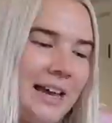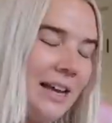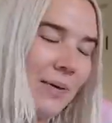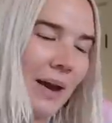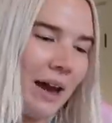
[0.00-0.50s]

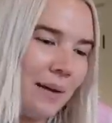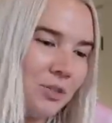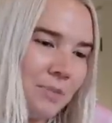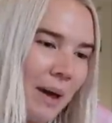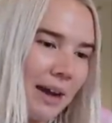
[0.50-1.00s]
Anyway,
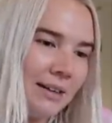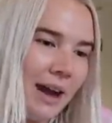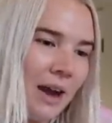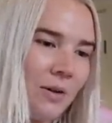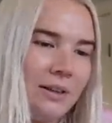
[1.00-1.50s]
I'm just back
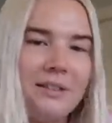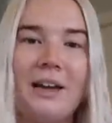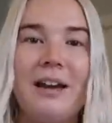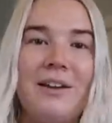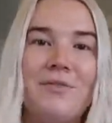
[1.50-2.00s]
now
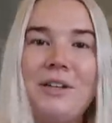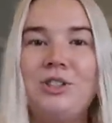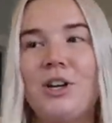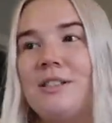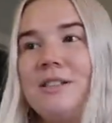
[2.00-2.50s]
and kind of
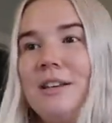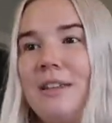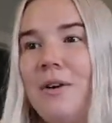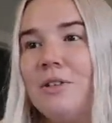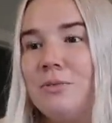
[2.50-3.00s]

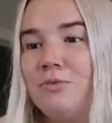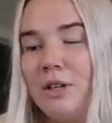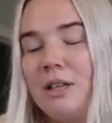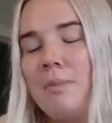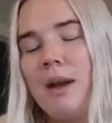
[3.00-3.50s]
adjusting. That was
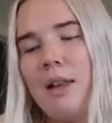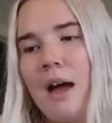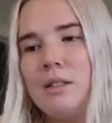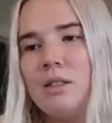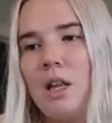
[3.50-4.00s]
really my
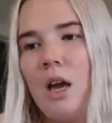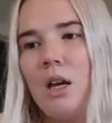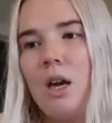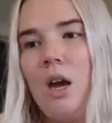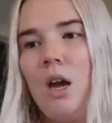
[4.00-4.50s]
last
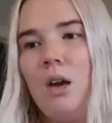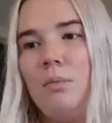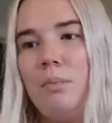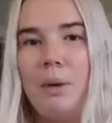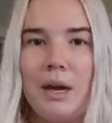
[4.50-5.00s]
like
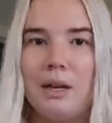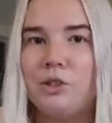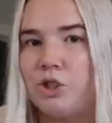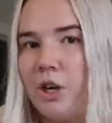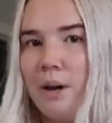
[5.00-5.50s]

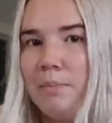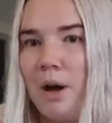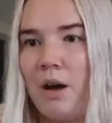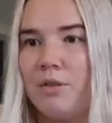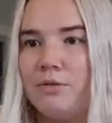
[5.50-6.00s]
big trip
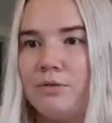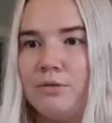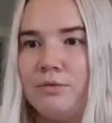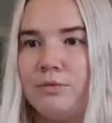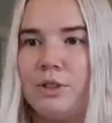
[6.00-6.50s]
of,
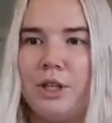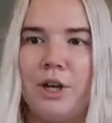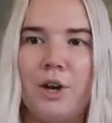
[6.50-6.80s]
you